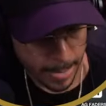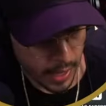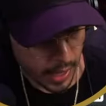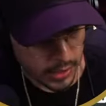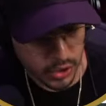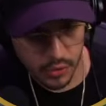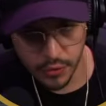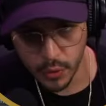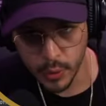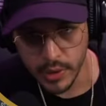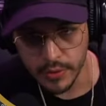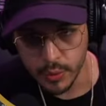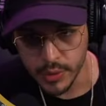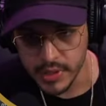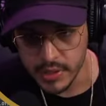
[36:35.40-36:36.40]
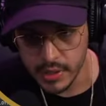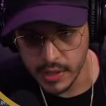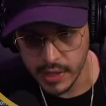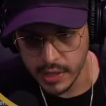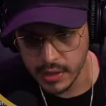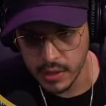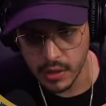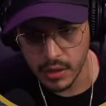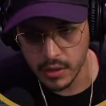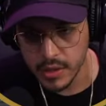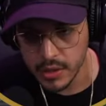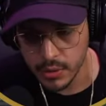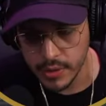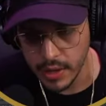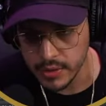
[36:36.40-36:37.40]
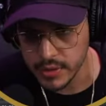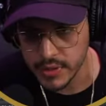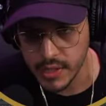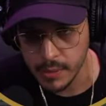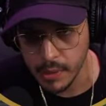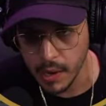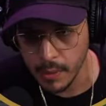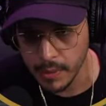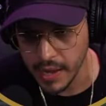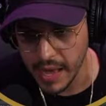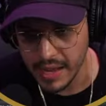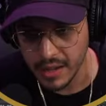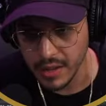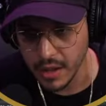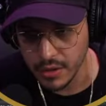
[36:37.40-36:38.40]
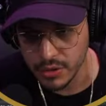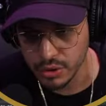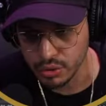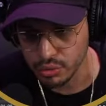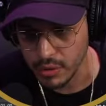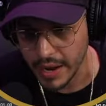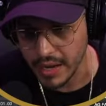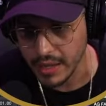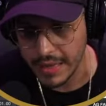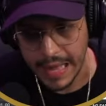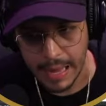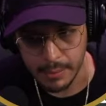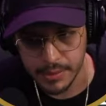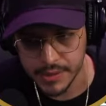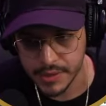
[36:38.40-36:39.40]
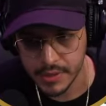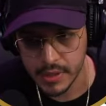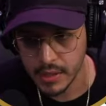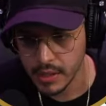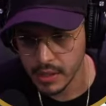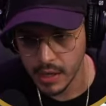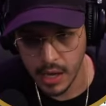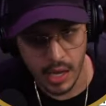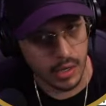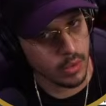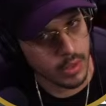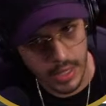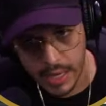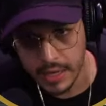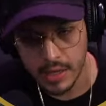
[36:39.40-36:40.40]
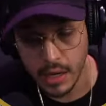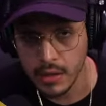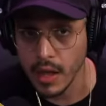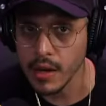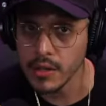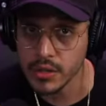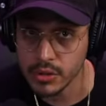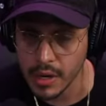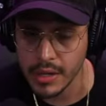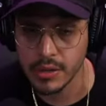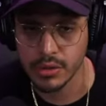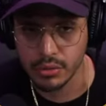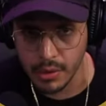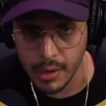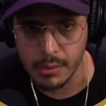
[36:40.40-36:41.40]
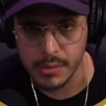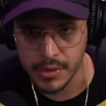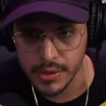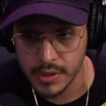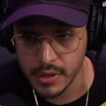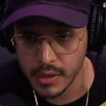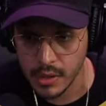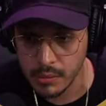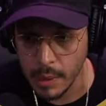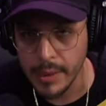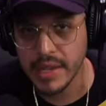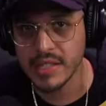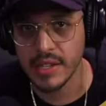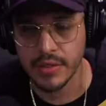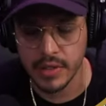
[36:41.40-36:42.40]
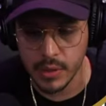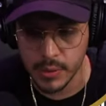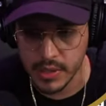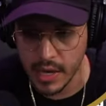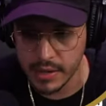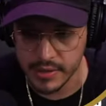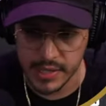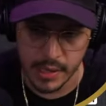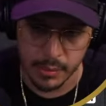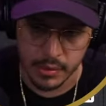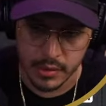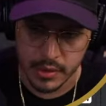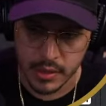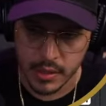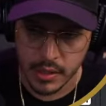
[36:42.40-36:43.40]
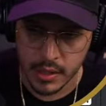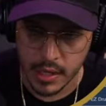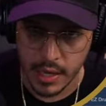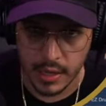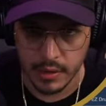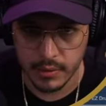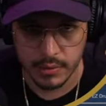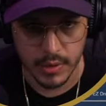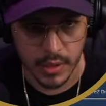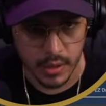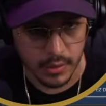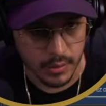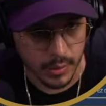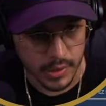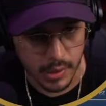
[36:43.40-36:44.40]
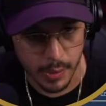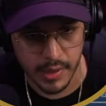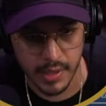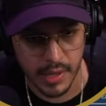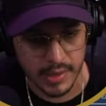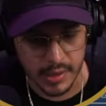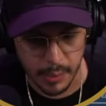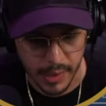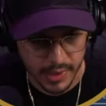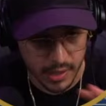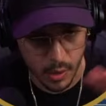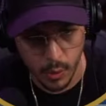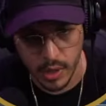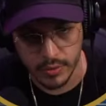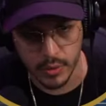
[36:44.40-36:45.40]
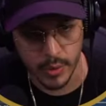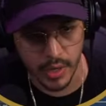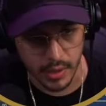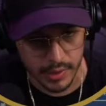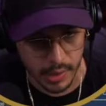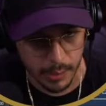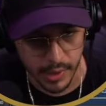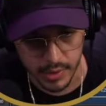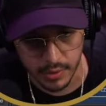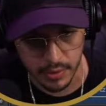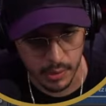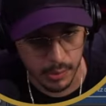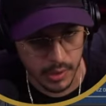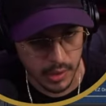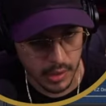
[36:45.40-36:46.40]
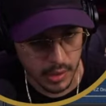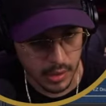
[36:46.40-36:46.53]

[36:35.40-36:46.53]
Also, for whatever reason, like early 2000s hip hop had a lot of dry claps. I don't get it. A lot of dry drums. Maybe because everything was kind of sampled. And, you know, that depended on whatever record they picked it from.